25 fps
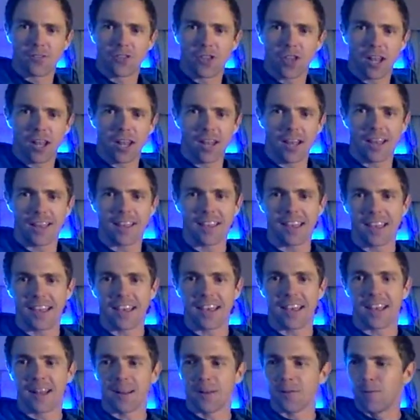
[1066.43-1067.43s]
think alike
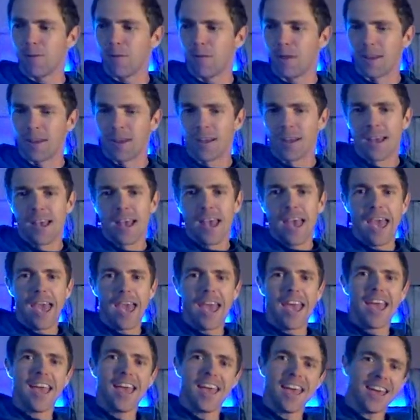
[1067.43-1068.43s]
there, Cliff.
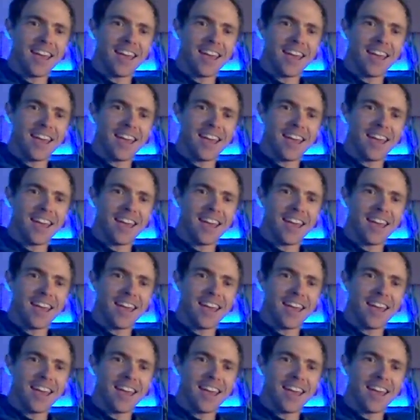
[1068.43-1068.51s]
And,